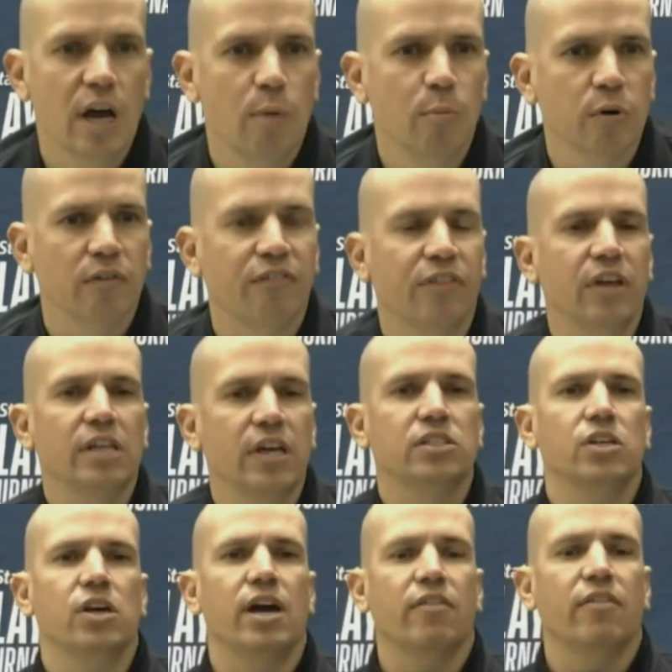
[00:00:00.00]
you know, the number
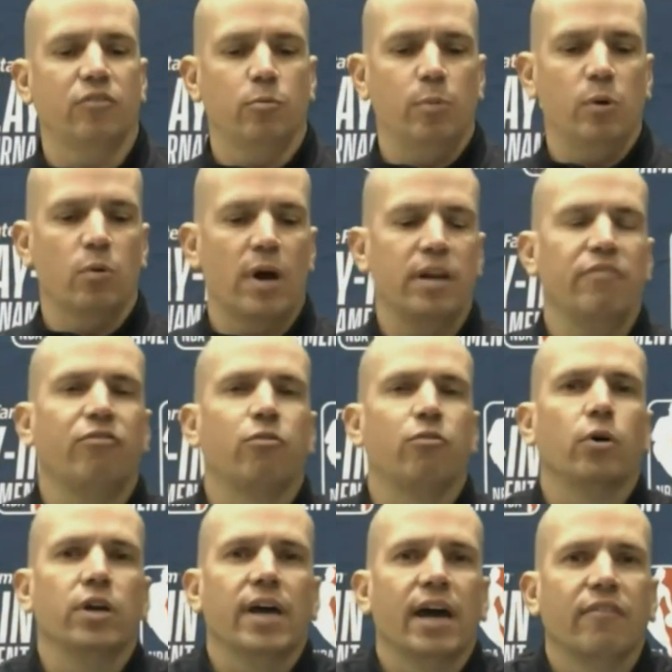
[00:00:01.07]
of things that you have to be
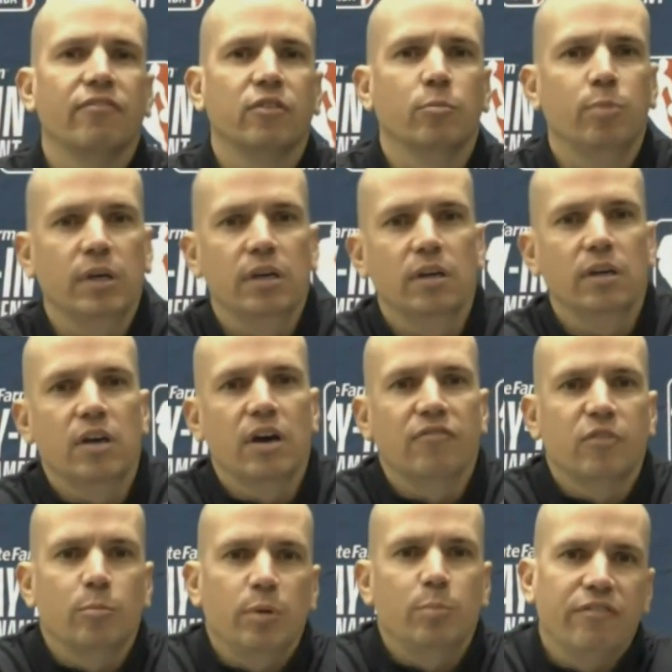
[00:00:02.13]
ready for, you have to be,
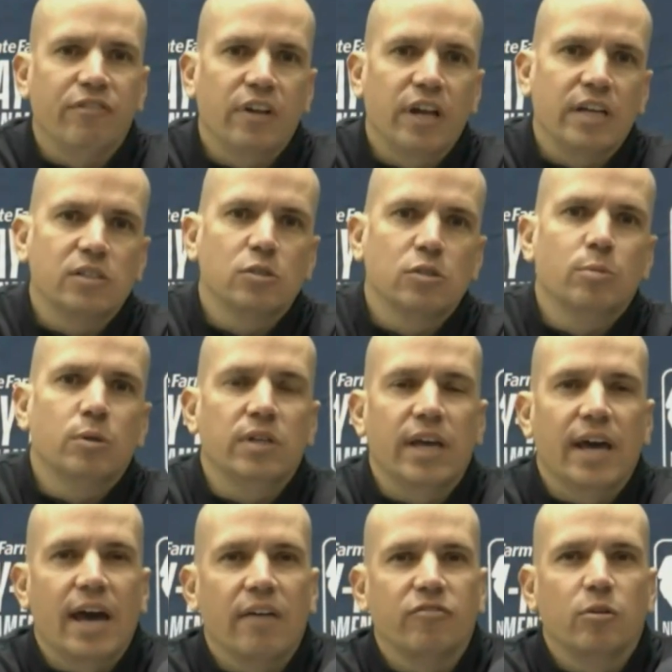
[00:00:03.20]
you have to be flexible,
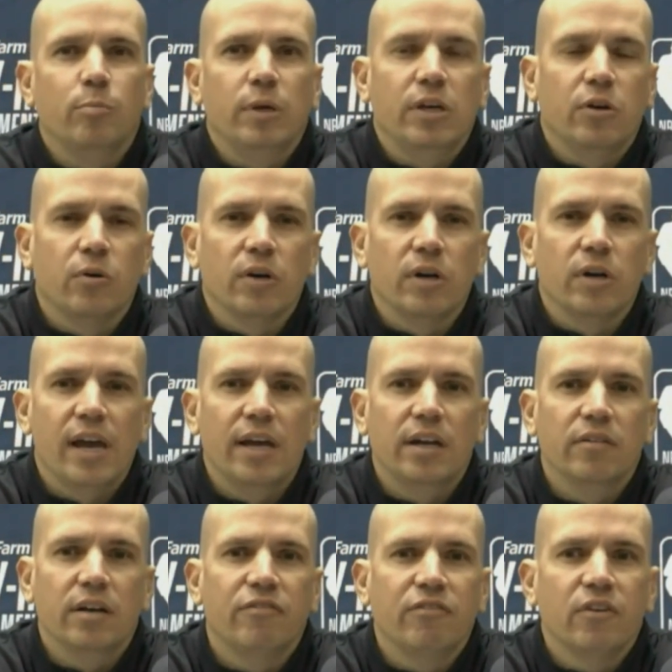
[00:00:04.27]
you have to be
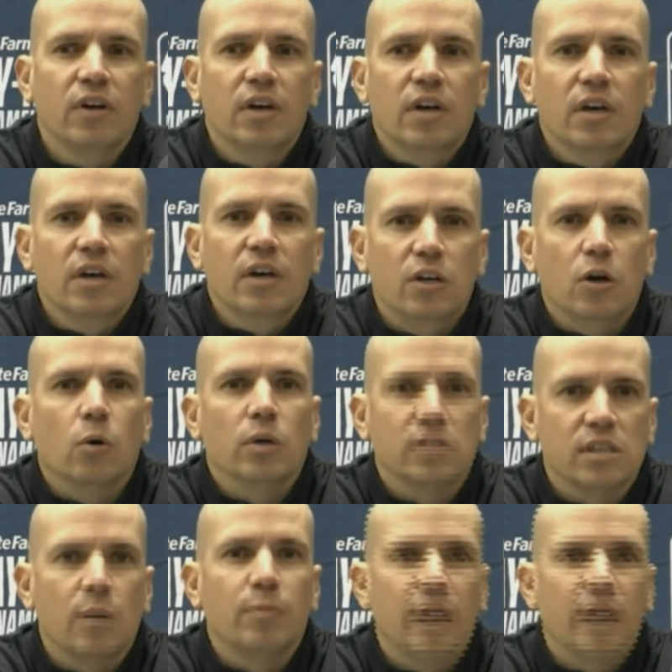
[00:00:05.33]
creative, you know, and
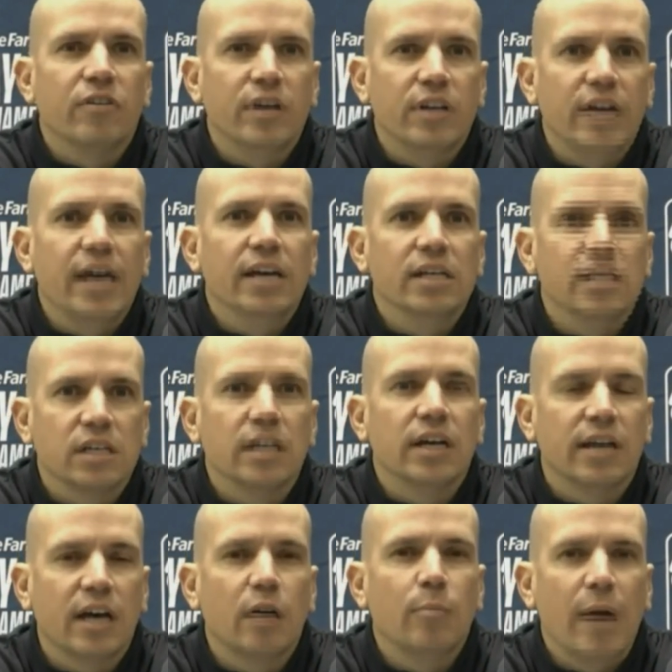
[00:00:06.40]
something every day is going to
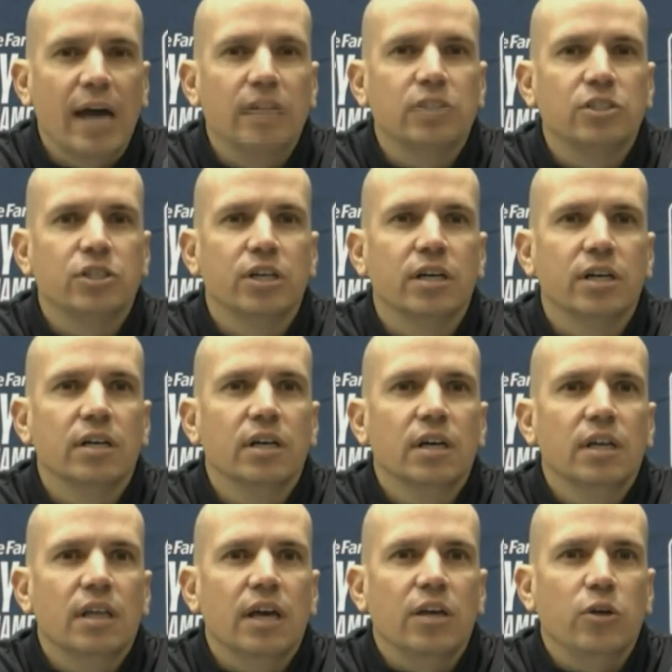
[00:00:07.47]
come at you
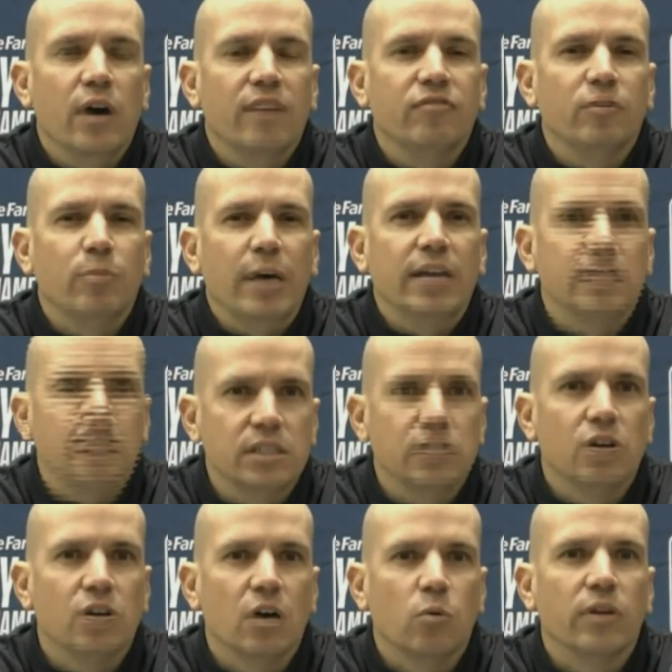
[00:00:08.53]
that you have to make a
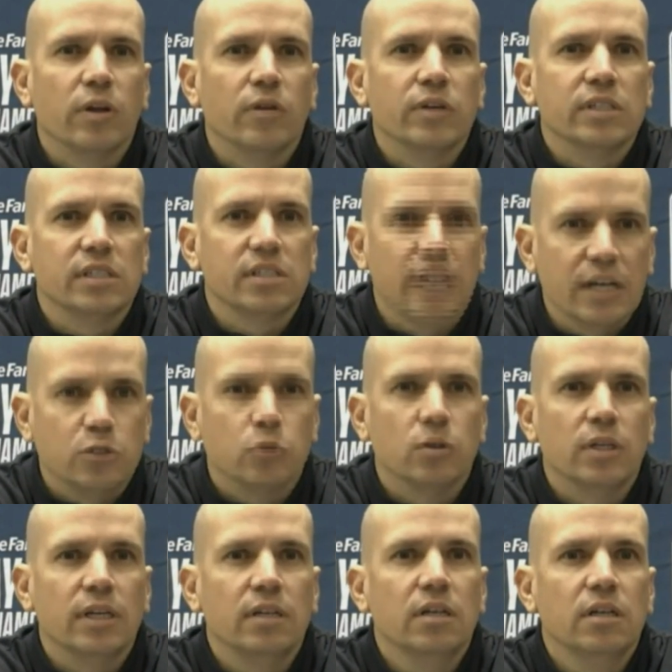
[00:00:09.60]
decision on, whether it's
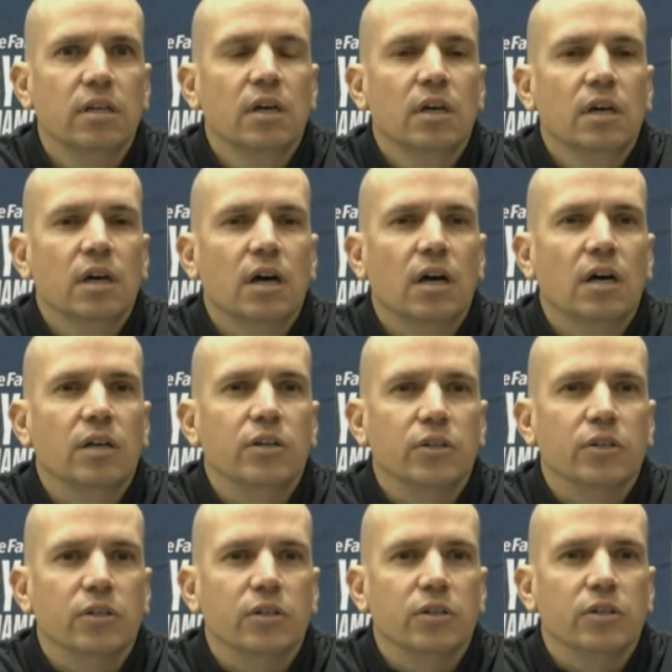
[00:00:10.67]
scheduling, uh, your
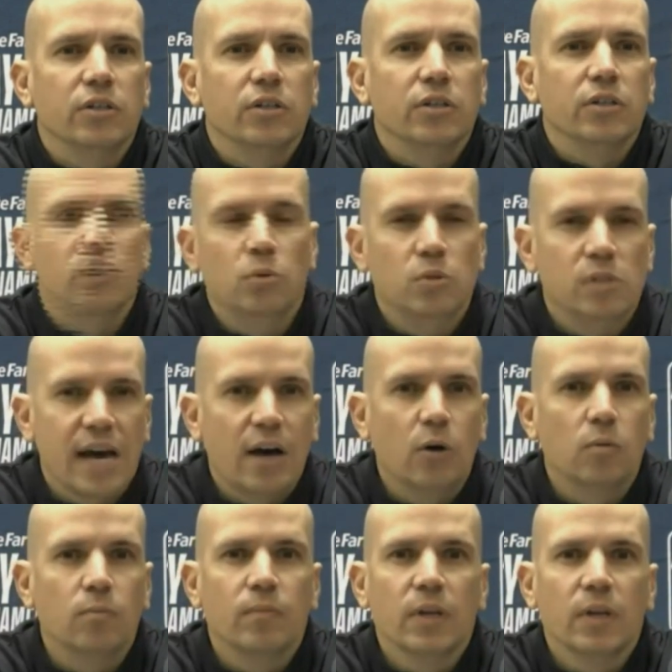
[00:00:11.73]
team,
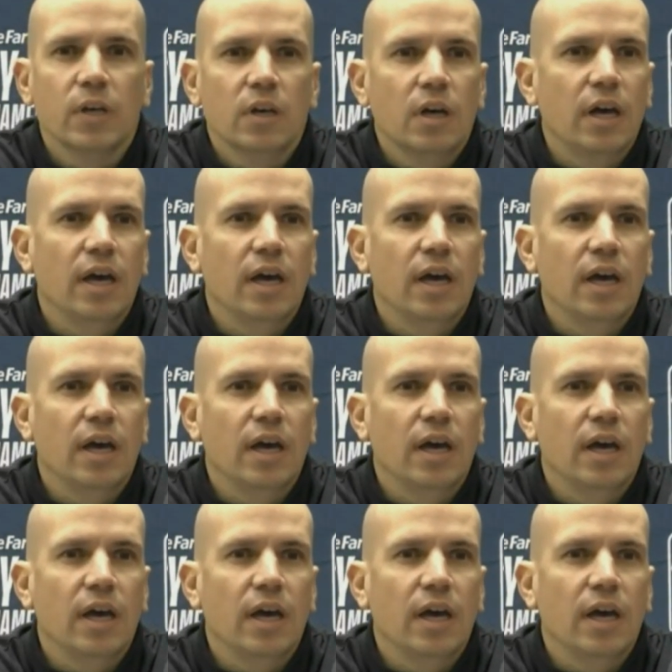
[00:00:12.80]
who's out.